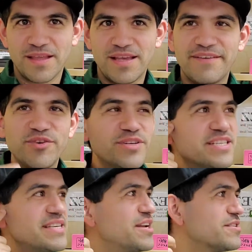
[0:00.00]
If you
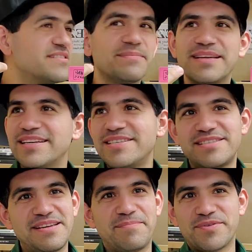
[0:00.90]
just hear something, it's just
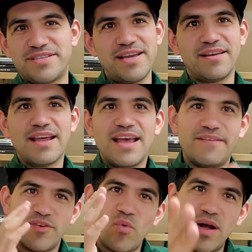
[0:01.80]
10%. If
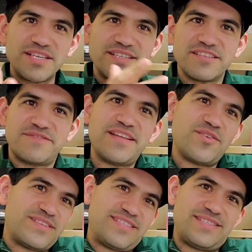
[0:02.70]
you're watching this video,
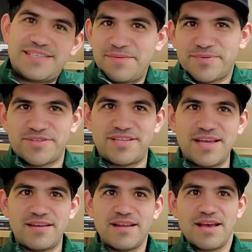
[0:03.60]
it's just
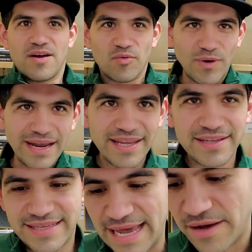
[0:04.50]
10%. Writing
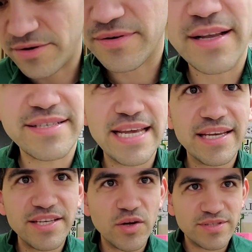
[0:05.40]
down and
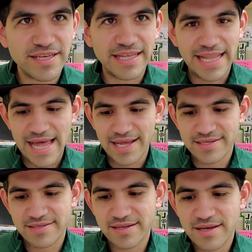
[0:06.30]
taking notes in
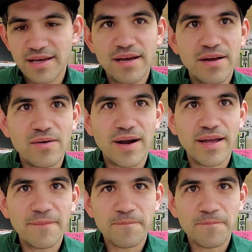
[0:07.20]
class, right?